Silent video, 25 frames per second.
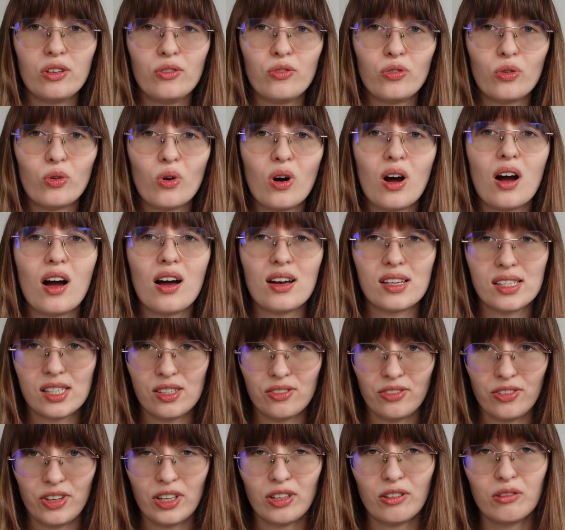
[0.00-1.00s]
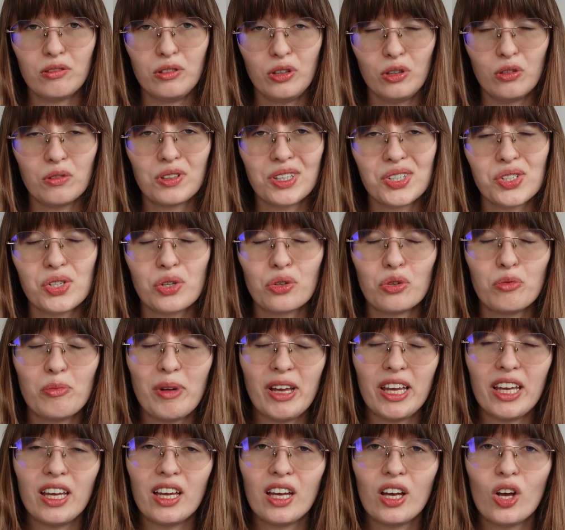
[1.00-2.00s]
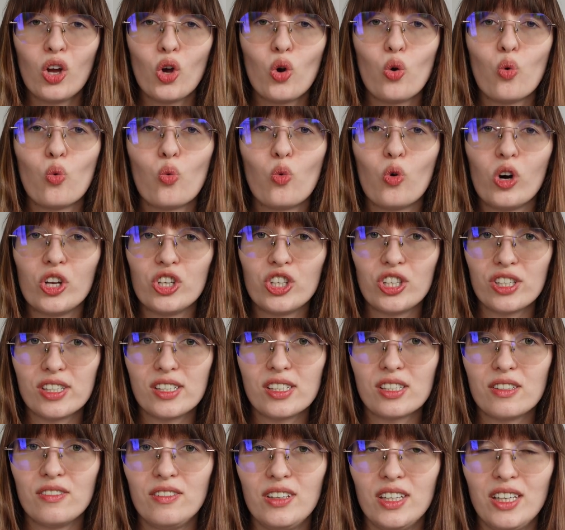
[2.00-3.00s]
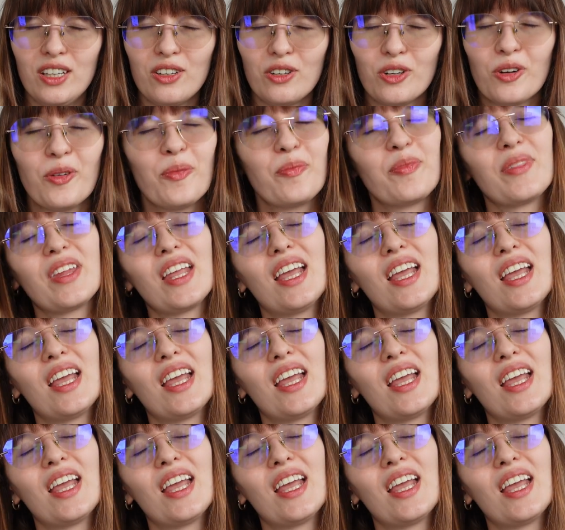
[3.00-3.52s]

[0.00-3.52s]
for other fellow viewers who may watch this video.